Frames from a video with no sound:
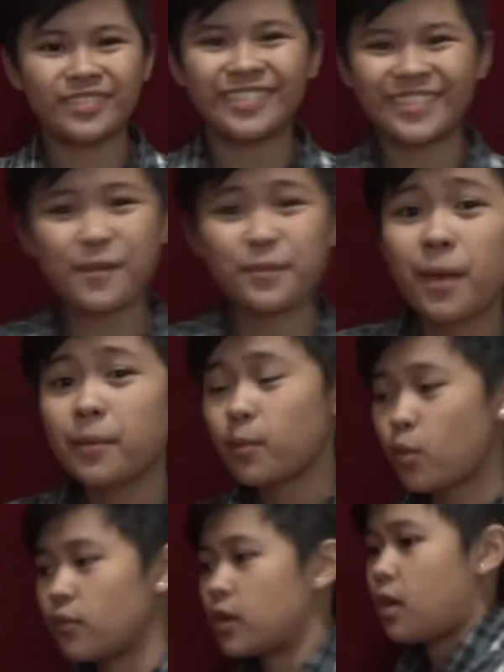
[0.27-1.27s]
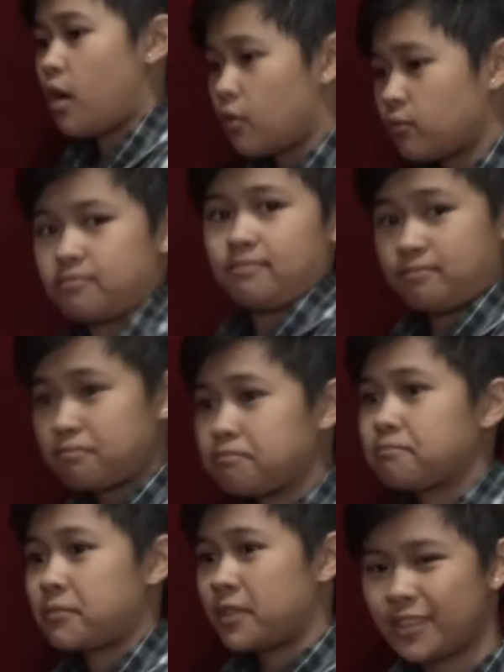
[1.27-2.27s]
Baby, i will be moving on,
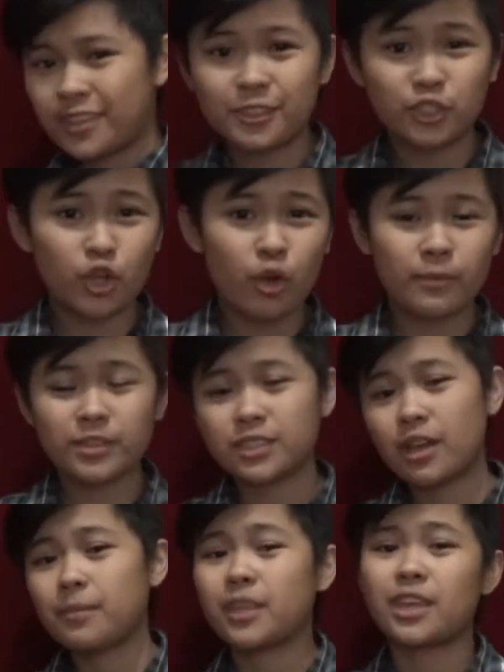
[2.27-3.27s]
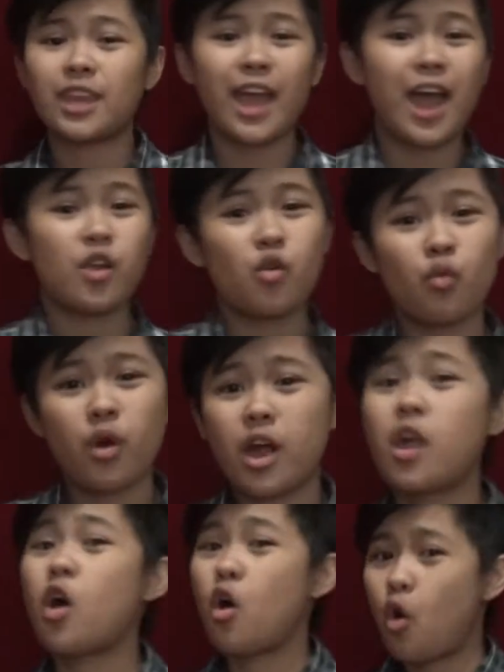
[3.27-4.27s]
and I think it should be something that I wanna